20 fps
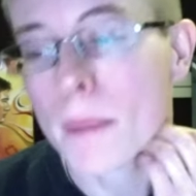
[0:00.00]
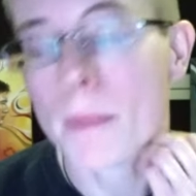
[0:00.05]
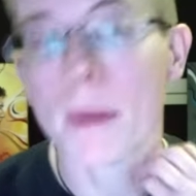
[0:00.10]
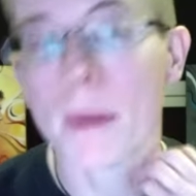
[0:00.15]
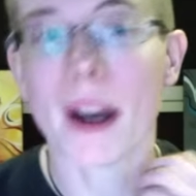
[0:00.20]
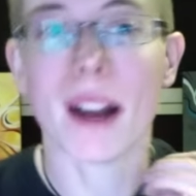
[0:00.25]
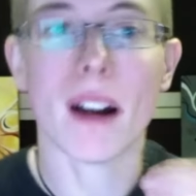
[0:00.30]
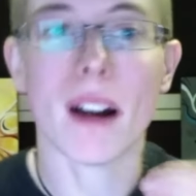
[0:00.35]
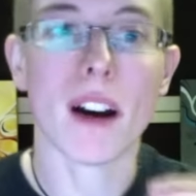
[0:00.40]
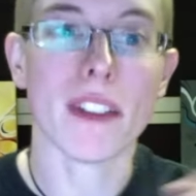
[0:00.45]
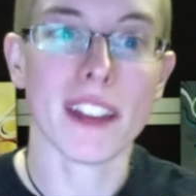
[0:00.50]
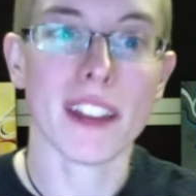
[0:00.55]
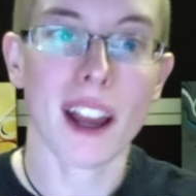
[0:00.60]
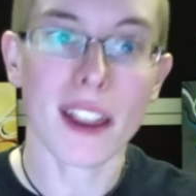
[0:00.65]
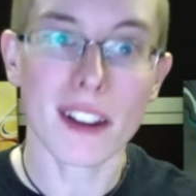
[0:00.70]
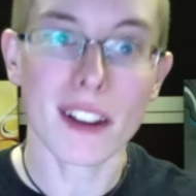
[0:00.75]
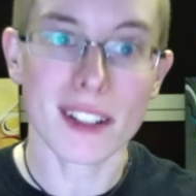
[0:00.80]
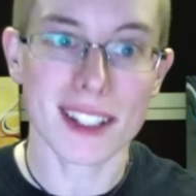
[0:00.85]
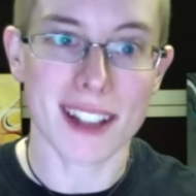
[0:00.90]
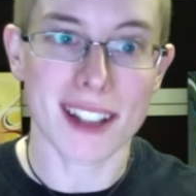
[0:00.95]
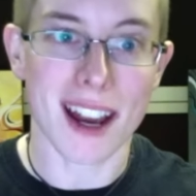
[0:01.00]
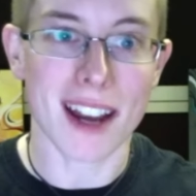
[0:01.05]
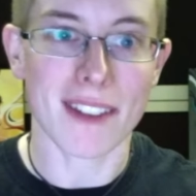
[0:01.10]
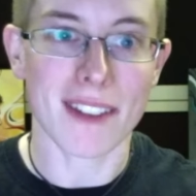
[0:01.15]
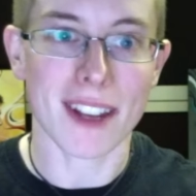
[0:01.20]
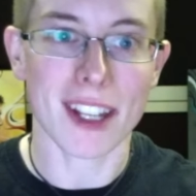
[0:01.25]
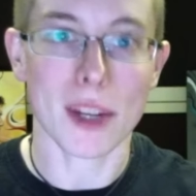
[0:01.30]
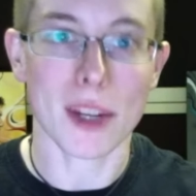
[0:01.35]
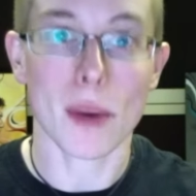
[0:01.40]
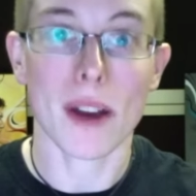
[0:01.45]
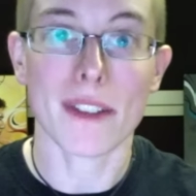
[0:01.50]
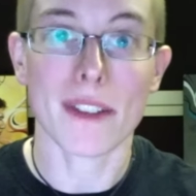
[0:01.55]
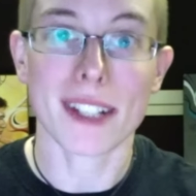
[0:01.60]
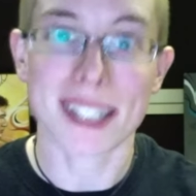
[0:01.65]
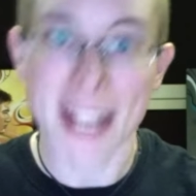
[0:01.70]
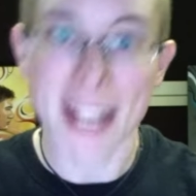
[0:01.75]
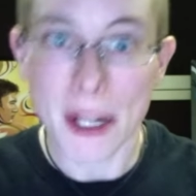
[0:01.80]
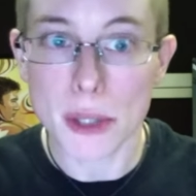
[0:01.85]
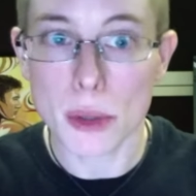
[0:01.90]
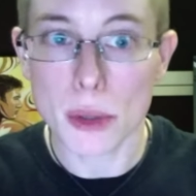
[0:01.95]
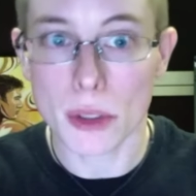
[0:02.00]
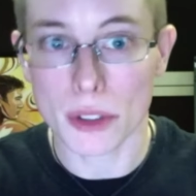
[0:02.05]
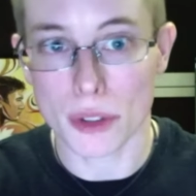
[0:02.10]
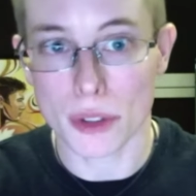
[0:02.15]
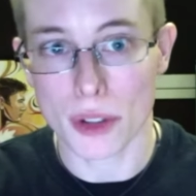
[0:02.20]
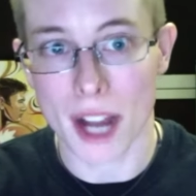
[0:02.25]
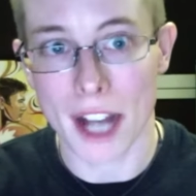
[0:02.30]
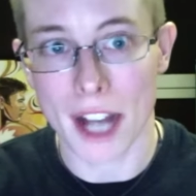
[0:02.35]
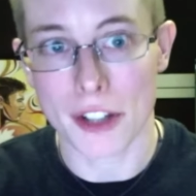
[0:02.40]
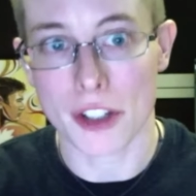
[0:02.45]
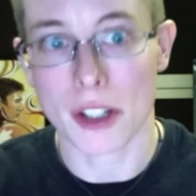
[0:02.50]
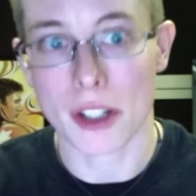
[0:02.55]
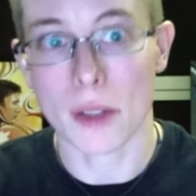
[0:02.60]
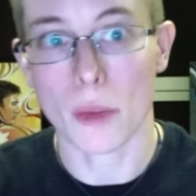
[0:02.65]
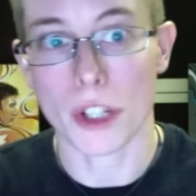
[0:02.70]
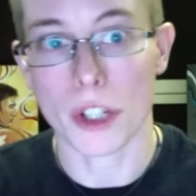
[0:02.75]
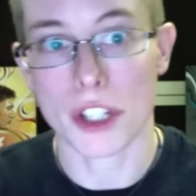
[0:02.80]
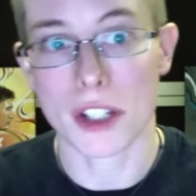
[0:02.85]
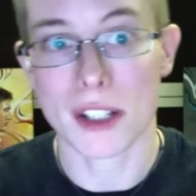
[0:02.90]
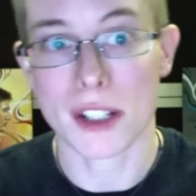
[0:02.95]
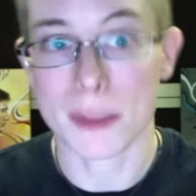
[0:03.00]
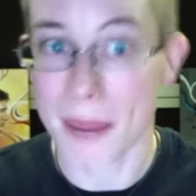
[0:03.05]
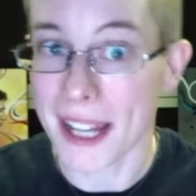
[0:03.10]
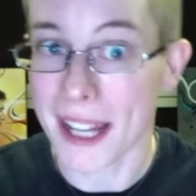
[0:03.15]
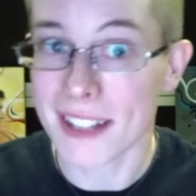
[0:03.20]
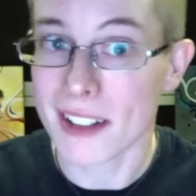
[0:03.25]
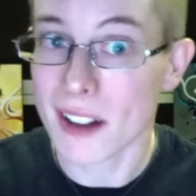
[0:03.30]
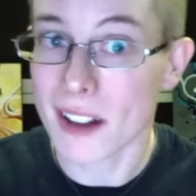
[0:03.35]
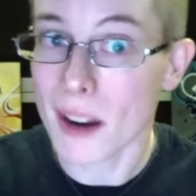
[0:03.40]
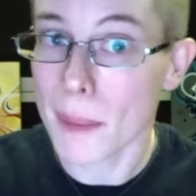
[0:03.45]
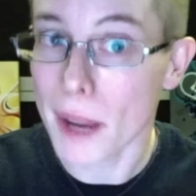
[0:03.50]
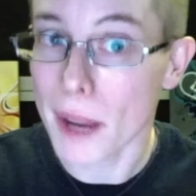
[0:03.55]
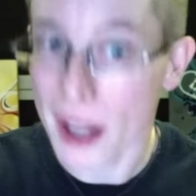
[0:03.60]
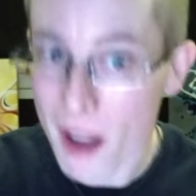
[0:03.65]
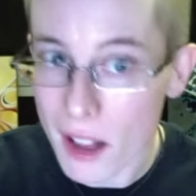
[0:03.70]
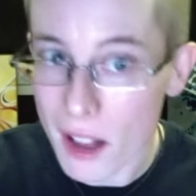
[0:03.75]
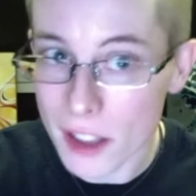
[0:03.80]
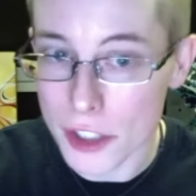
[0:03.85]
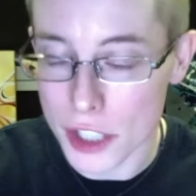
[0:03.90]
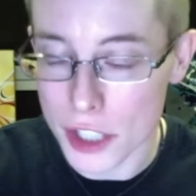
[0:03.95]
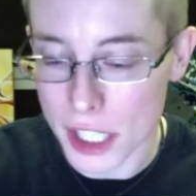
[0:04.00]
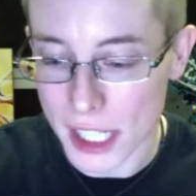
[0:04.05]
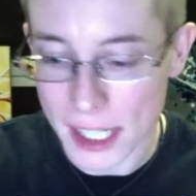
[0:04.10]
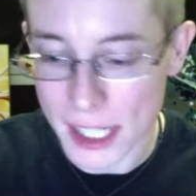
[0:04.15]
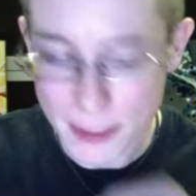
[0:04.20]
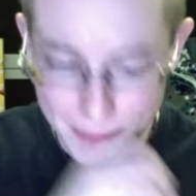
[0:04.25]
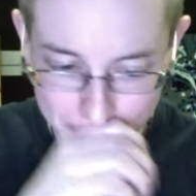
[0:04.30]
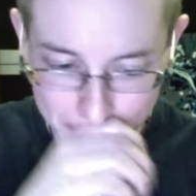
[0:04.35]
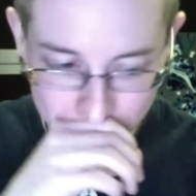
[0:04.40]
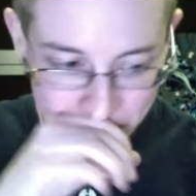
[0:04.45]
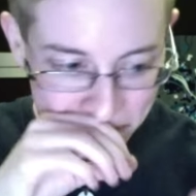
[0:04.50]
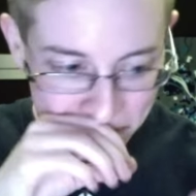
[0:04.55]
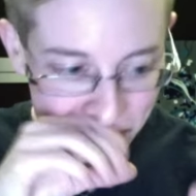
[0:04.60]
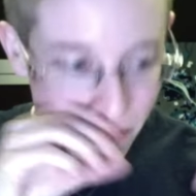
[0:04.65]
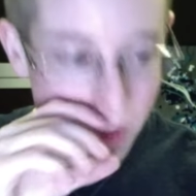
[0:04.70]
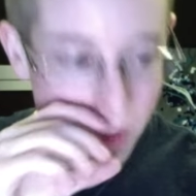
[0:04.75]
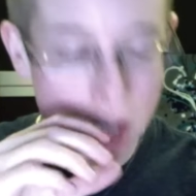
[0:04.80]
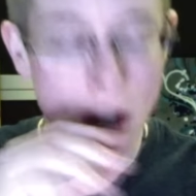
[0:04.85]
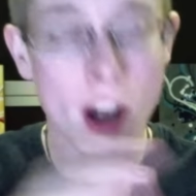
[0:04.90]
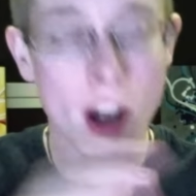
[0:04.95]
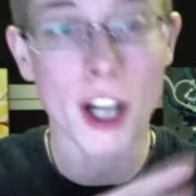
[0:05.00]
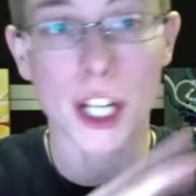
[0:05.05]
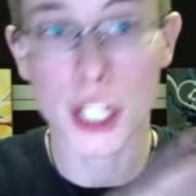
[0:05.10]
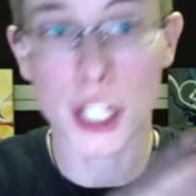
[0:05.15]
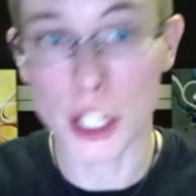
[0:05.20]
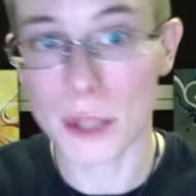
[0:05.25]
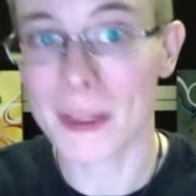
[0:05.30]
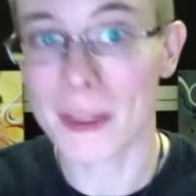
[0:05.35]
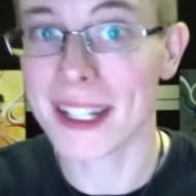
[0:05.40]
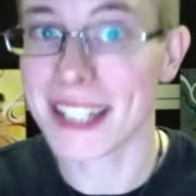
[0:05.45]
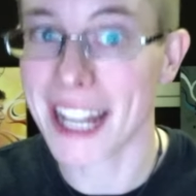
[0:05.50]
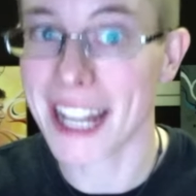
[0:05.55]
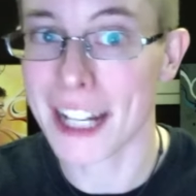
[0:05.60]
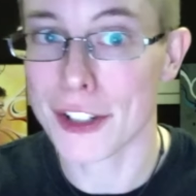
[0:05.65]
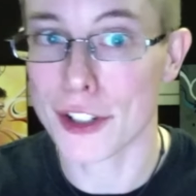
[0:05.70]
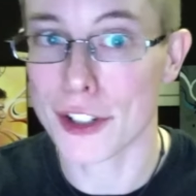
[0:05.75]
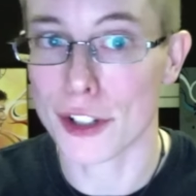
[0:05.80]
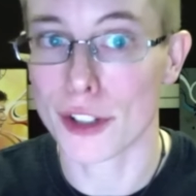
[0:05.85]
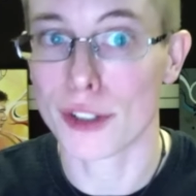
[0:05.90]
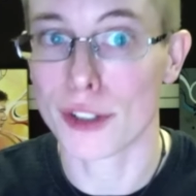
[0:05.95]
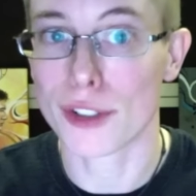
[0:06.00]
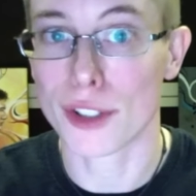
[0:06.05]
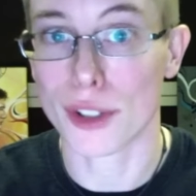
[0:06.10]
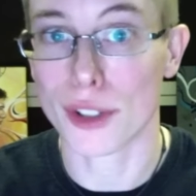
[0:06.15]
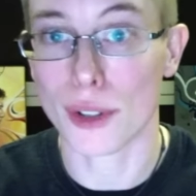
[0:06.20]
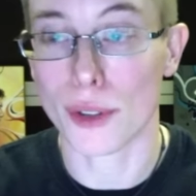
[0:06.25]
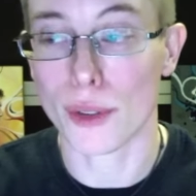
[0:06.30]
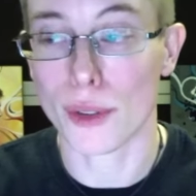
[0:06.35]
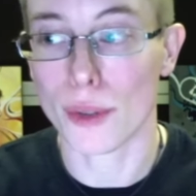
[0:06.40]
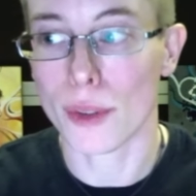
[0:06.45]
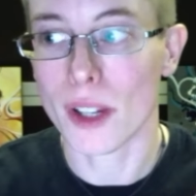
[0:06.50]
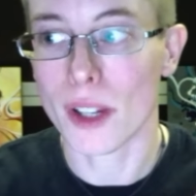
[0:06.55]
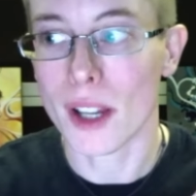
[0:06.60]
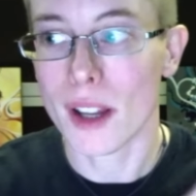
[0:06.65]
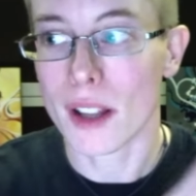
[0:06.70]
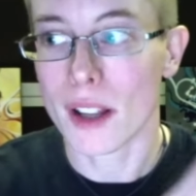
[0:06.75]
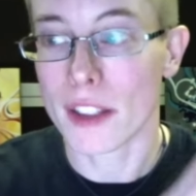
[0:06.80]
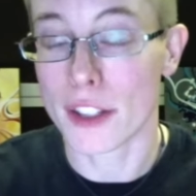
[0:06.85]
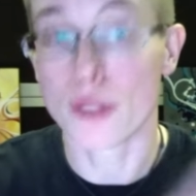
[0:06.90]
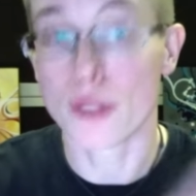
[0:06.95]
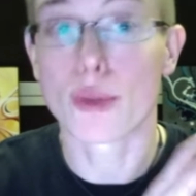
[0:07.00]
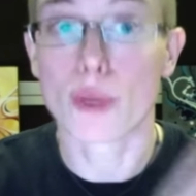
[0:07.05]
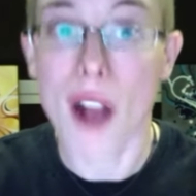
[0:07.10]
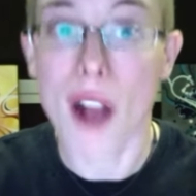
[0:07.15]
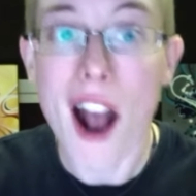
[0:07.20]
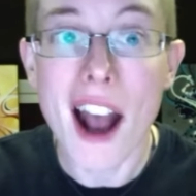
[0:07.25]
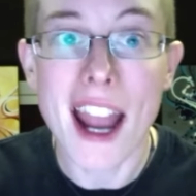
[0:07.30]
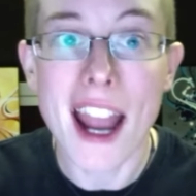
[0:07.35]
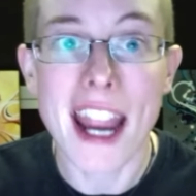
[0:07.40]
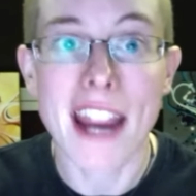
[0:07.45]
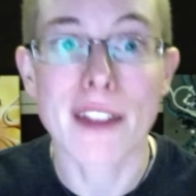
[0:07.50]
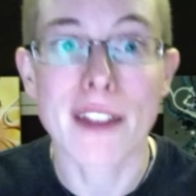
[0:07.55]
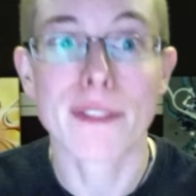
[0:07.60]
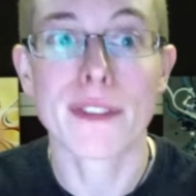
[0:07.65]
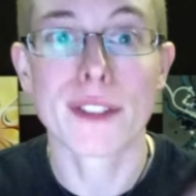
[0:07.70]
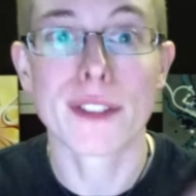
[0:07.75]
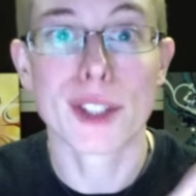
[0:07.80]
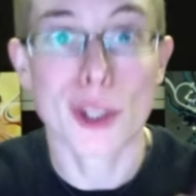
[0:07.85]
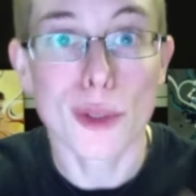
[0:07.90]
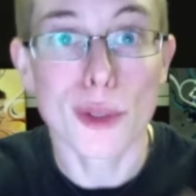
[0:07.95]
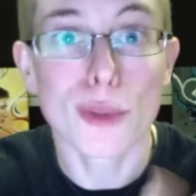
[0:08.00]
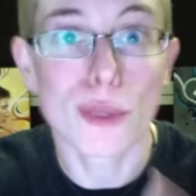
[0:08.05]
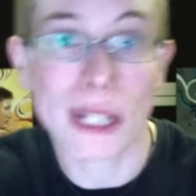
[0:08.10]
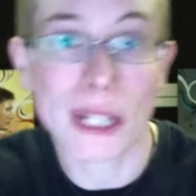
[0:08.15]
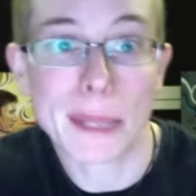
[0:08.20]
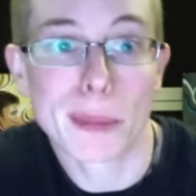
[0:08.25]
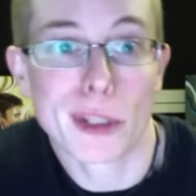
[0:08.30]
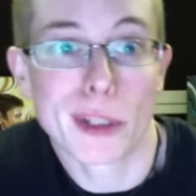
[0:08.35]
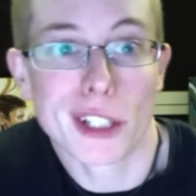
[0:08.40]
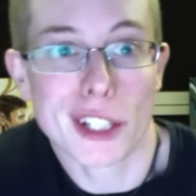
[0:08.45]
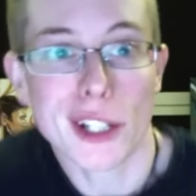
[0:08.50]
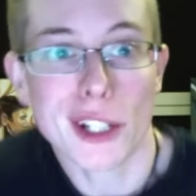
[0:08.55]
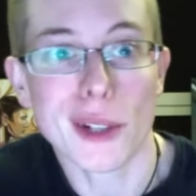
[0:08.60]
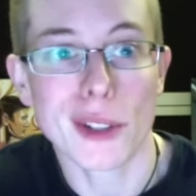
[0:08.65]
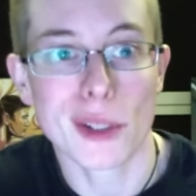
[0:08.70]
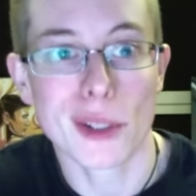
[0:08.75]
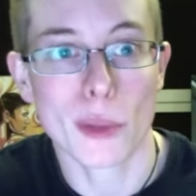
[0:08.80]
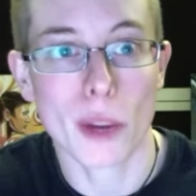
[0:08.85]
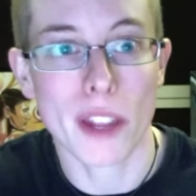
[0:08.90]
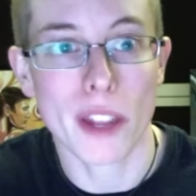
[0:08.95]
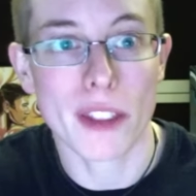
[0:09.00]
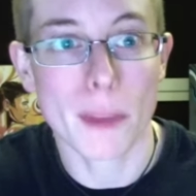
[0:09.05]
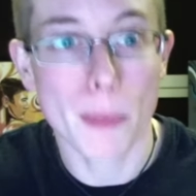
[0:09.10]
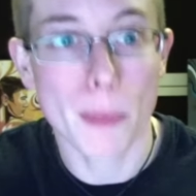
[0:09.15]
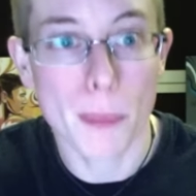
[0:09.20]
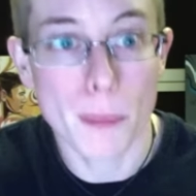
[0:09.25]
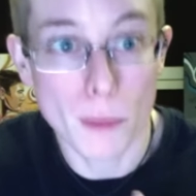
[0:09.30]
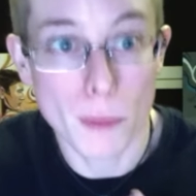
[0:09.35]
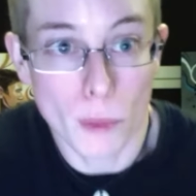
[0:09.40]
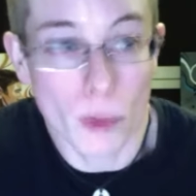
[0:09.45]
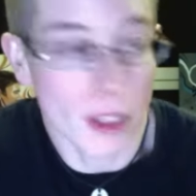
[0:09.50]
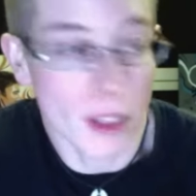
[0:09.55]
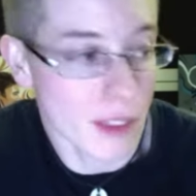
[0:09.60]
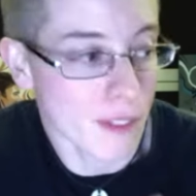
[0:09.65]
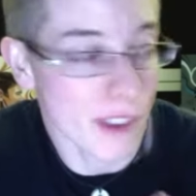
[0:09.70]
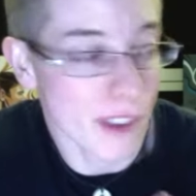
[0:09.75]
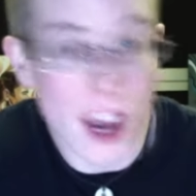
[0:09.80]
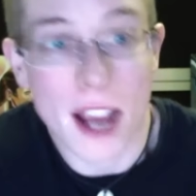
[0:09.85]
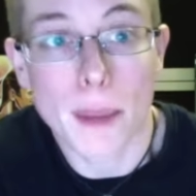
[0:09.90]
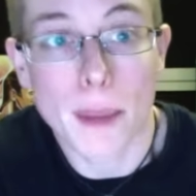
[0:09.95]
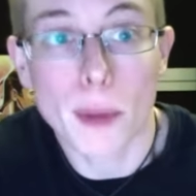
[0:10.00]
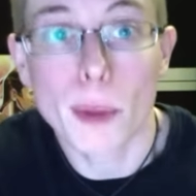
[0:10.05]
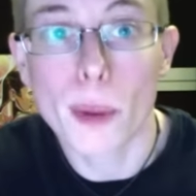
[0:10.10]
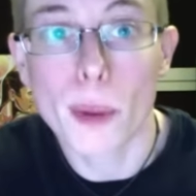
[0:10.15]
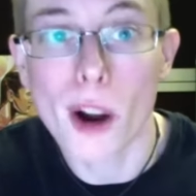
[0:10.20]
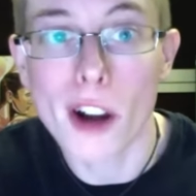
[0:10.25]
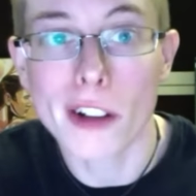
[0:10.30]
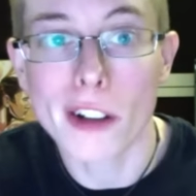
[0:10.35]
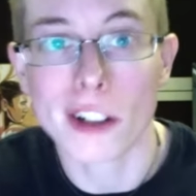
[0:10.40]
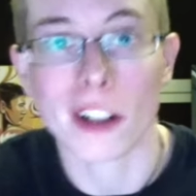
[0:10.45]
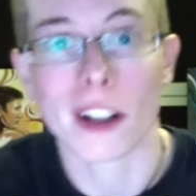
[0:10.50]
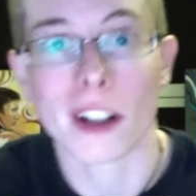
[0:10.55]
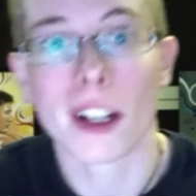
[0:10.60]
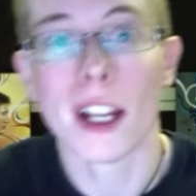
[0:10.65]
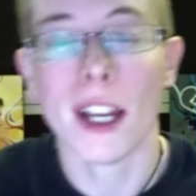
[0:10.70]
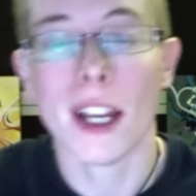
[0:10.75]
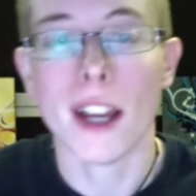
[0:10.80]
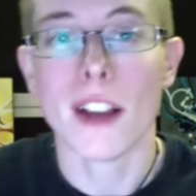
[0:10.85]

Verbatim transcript: But on the other side of it, you have a sexual attraction, which is based on our biology, our human nature to the drive to reproduce with a with a viable partner.